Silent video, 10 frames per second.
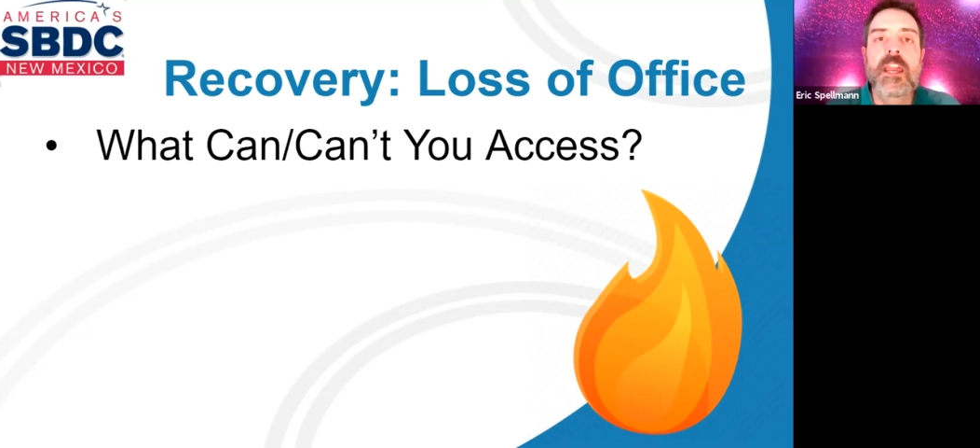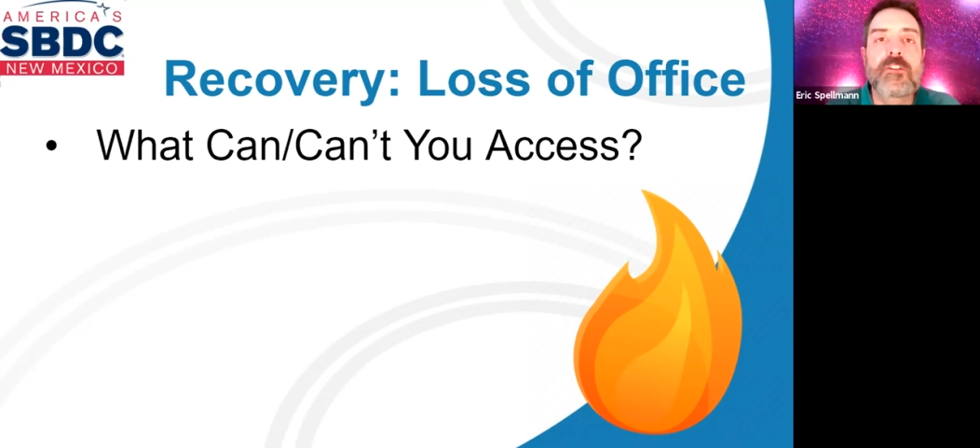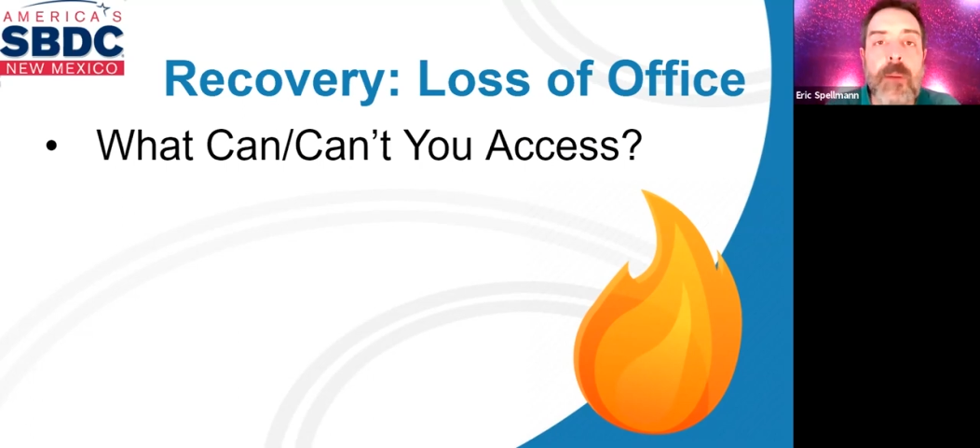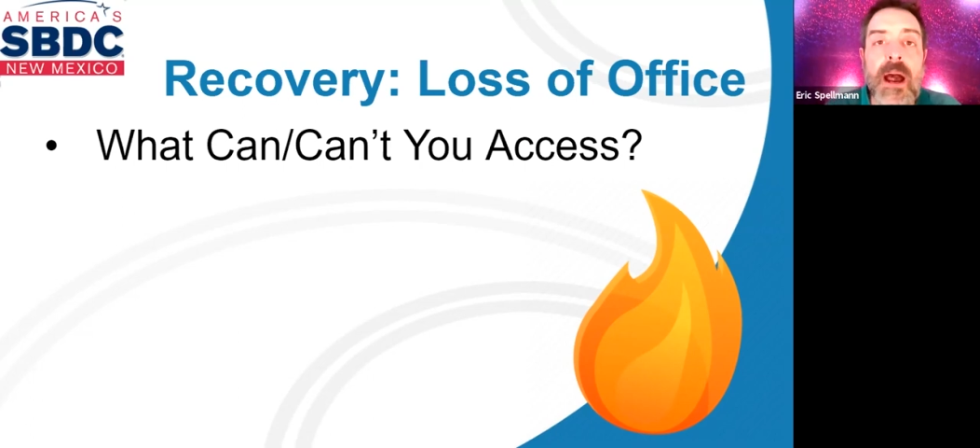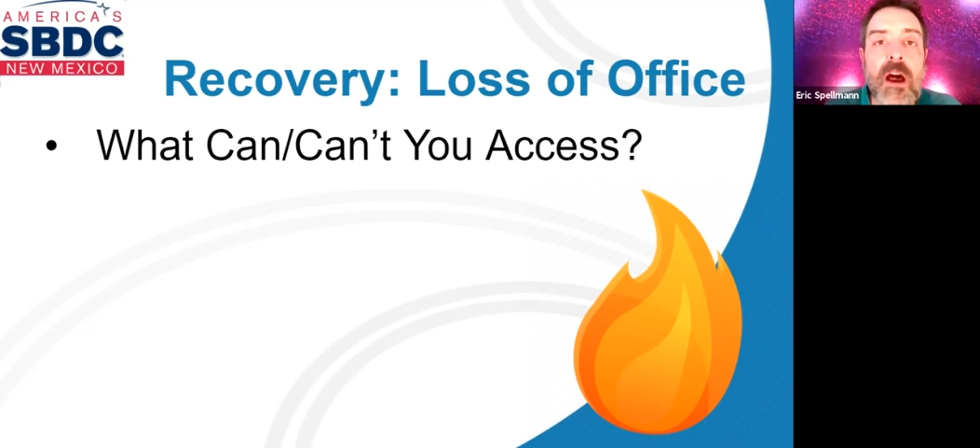
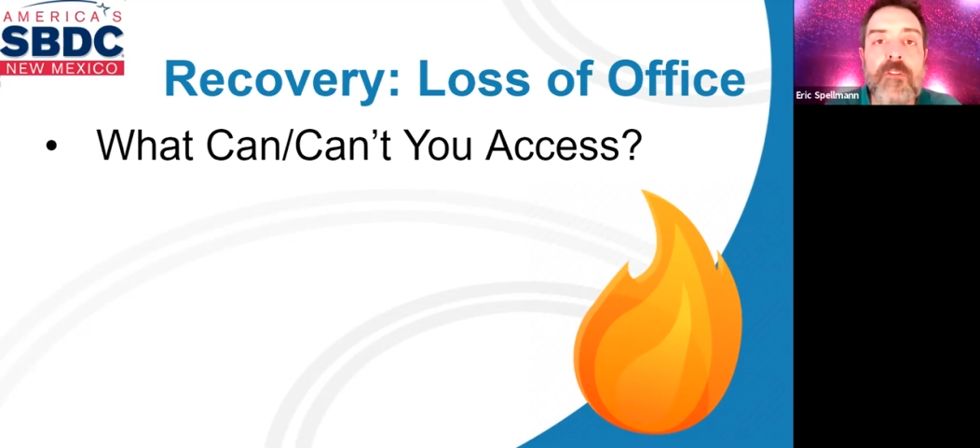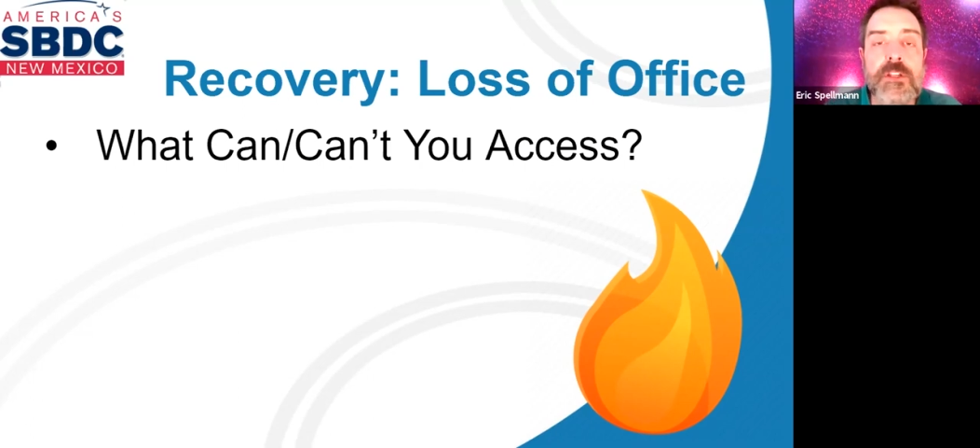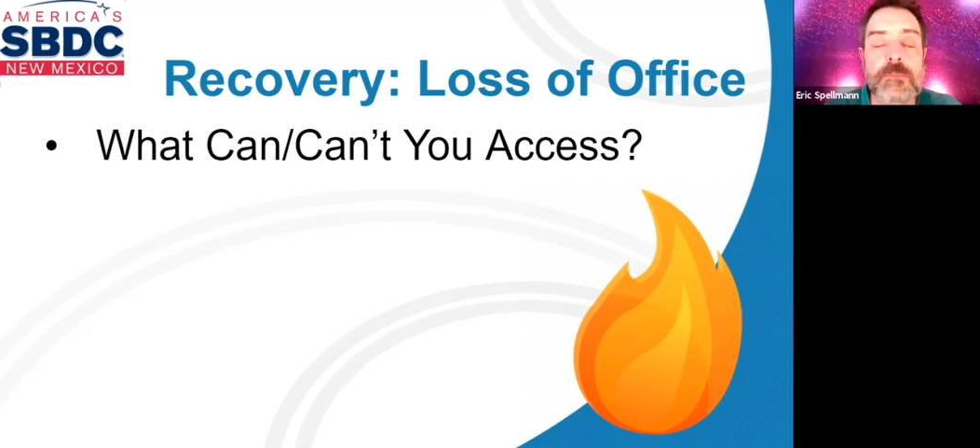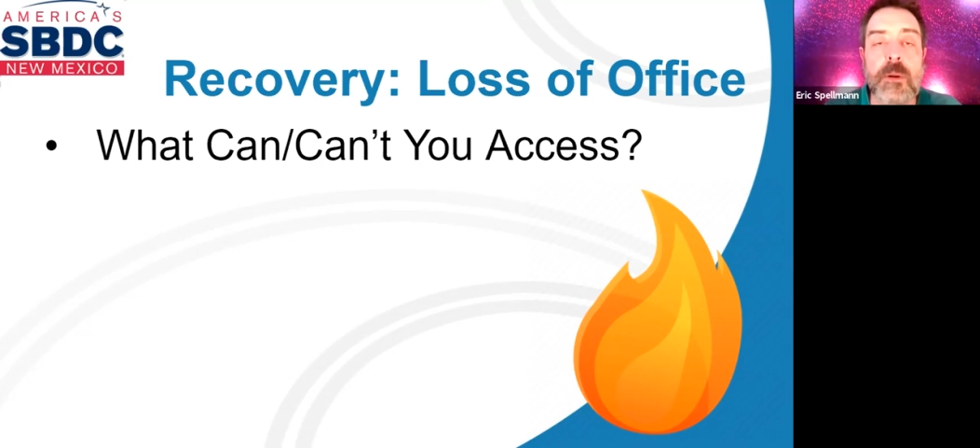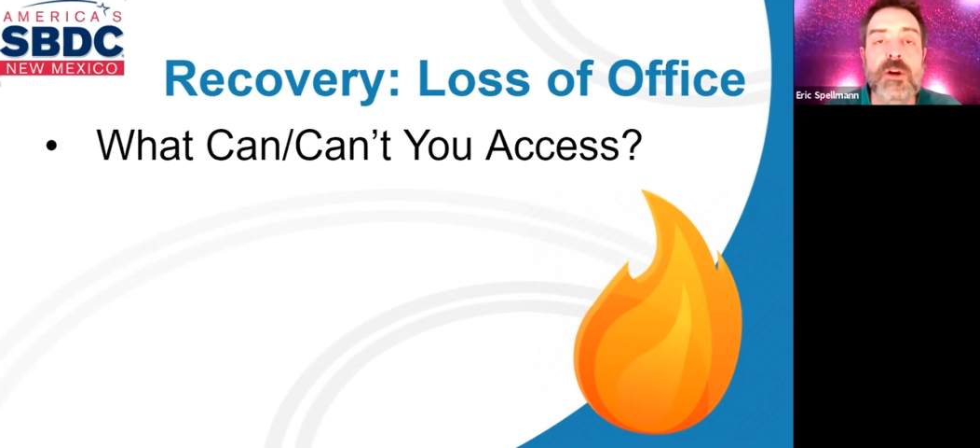if my
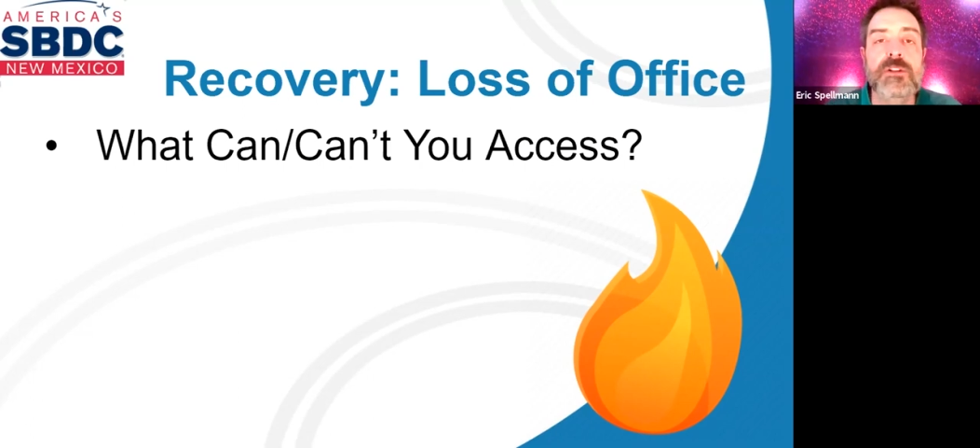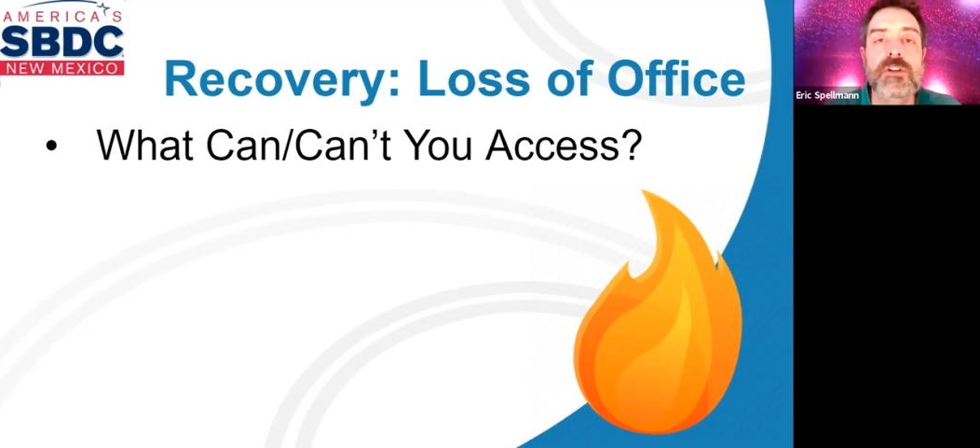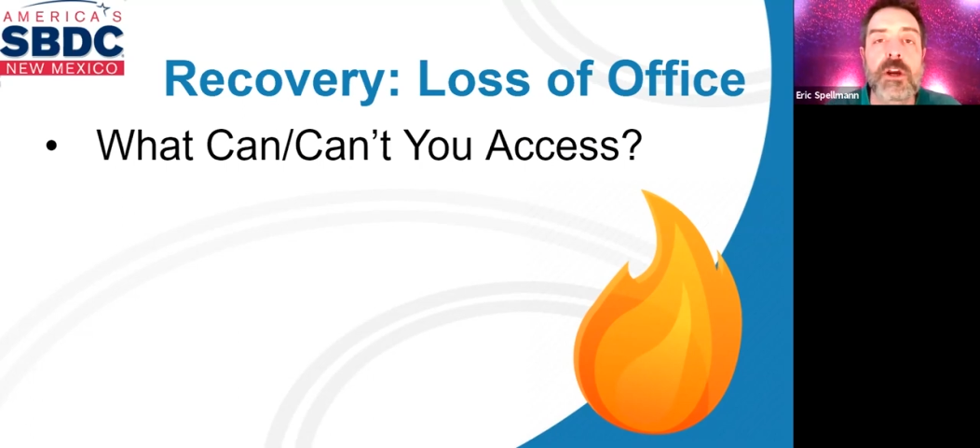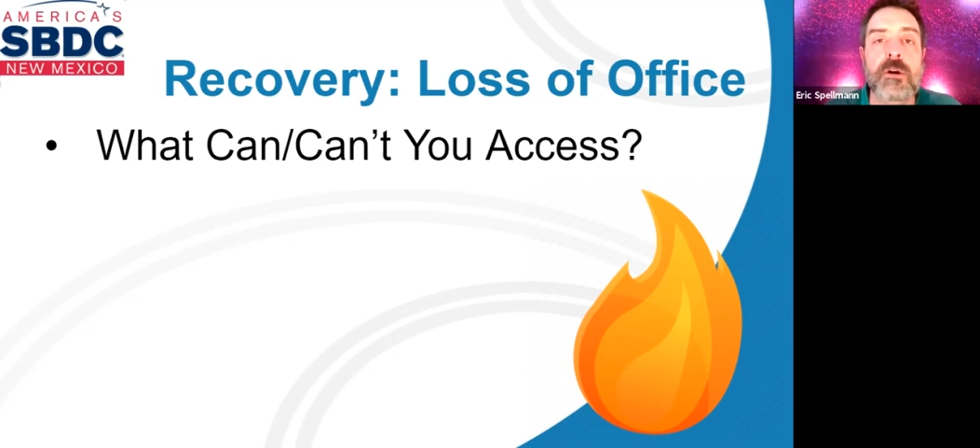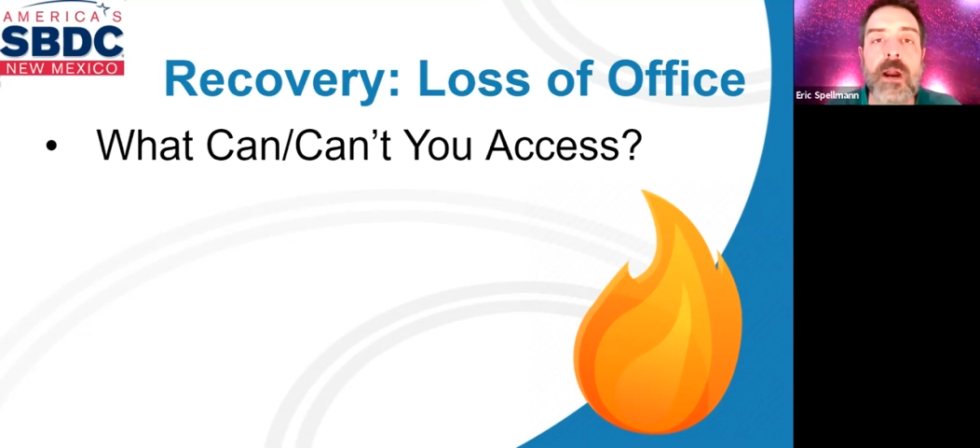office burned to the